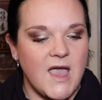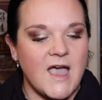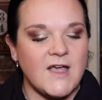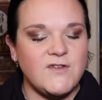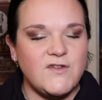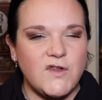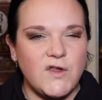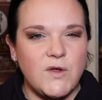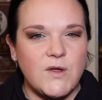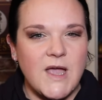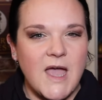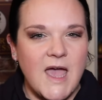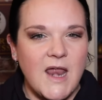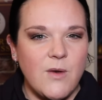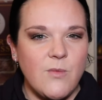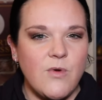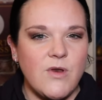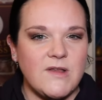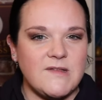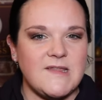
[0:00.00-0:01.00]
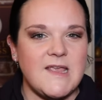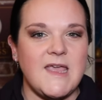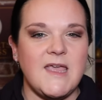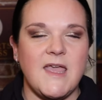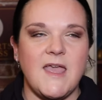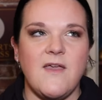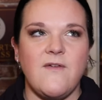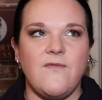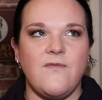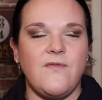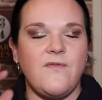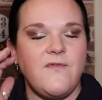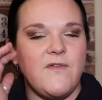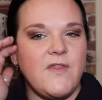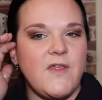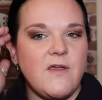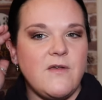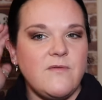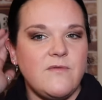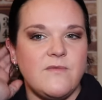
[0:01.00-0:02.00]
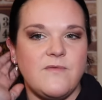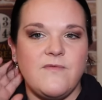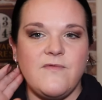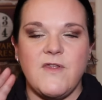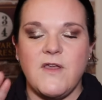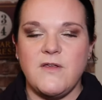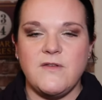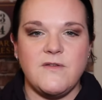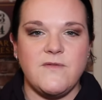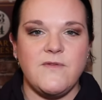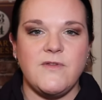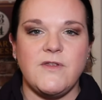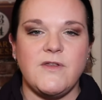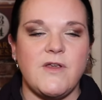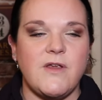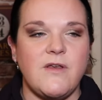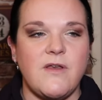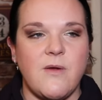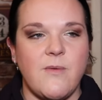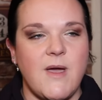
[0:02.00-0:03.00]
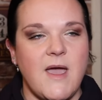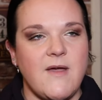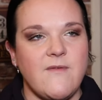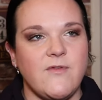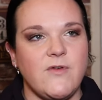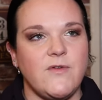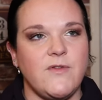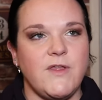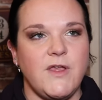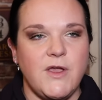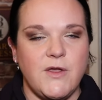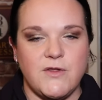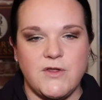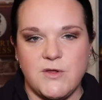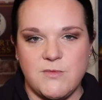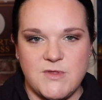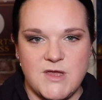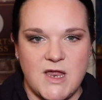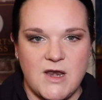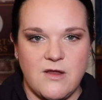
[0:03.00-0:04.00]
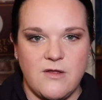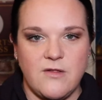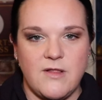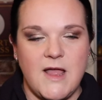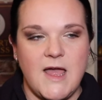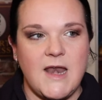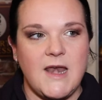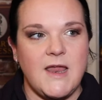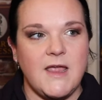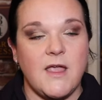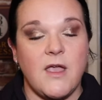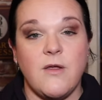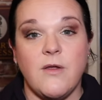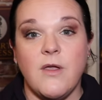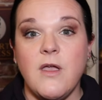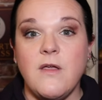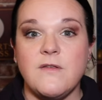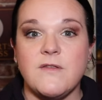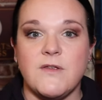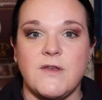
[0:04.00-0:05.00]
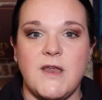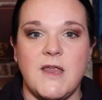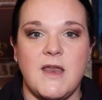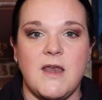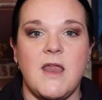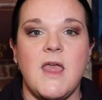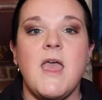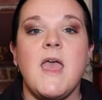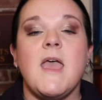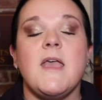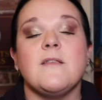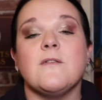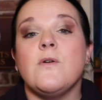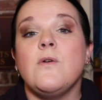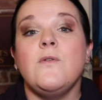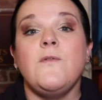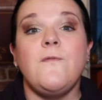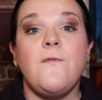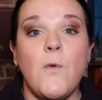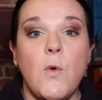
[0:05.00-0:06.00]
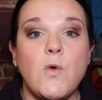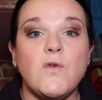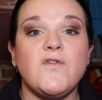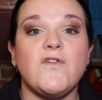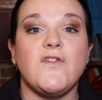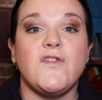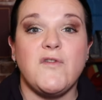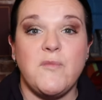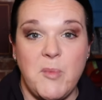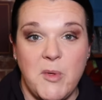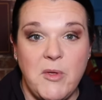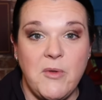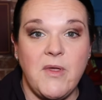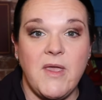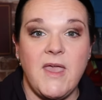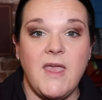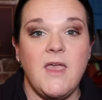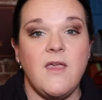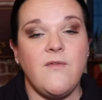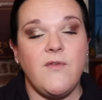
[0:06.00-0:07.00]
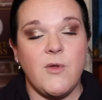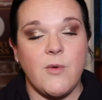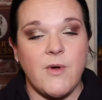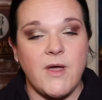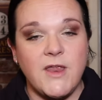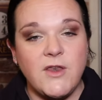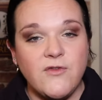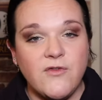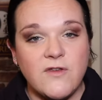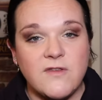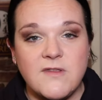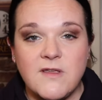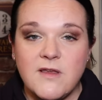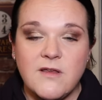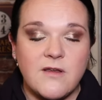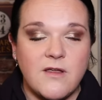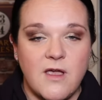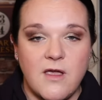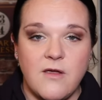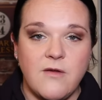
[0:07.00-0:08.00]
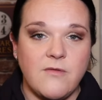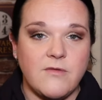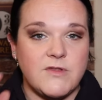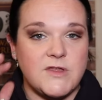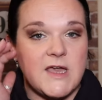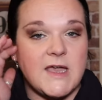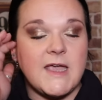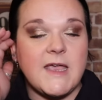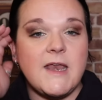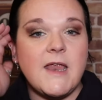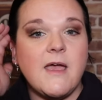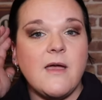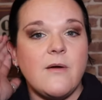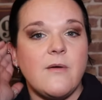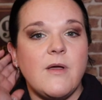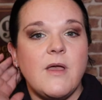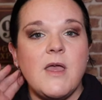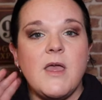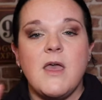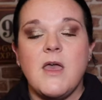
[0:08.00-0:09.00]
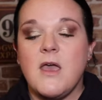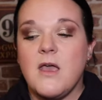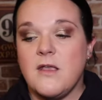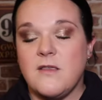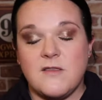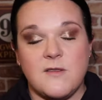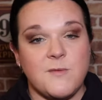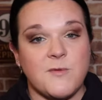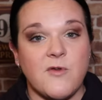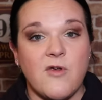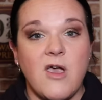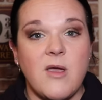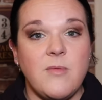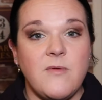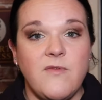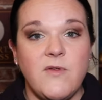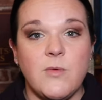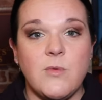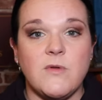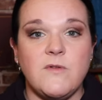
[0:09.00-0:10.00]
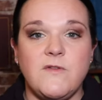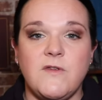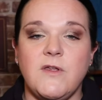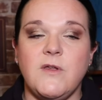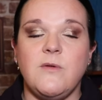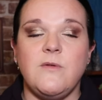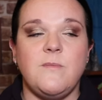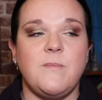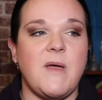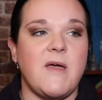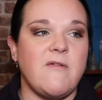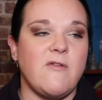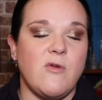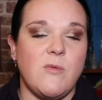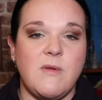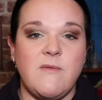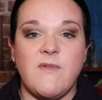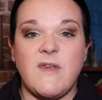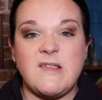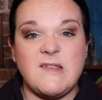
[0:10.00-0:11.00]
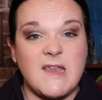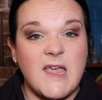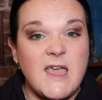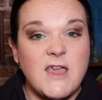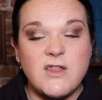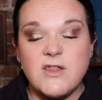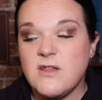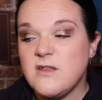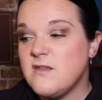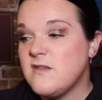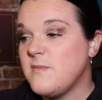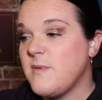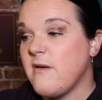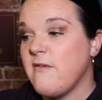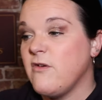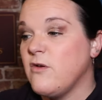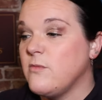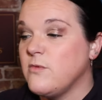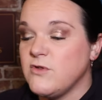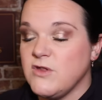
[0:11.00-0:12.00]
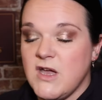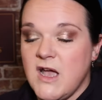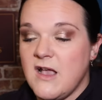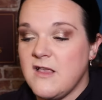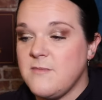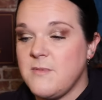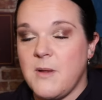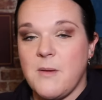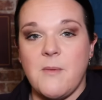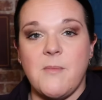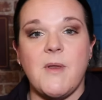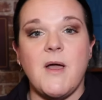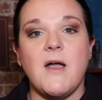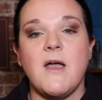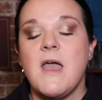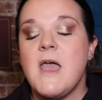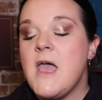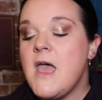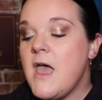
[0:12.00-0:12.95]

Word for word: I do kind of want to take it, if for those, those of you that don't know, I have another YouTube channel and I go ghost hunting. It's called Fort Spooky. If you're interested, go check it out and subscribe if you want to. Paranormal investigations, paranormal chats, blah, blah, blah.